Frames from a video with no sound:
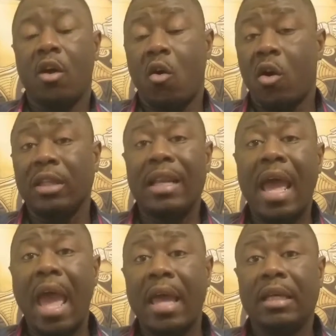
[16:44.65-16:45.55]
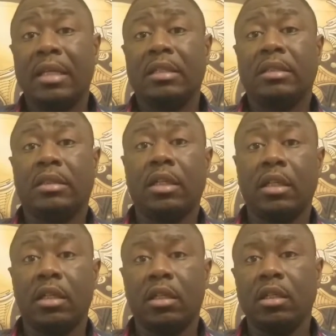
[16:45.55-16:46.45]
and all of that
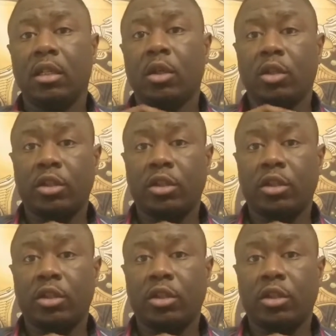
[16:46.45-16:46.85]
to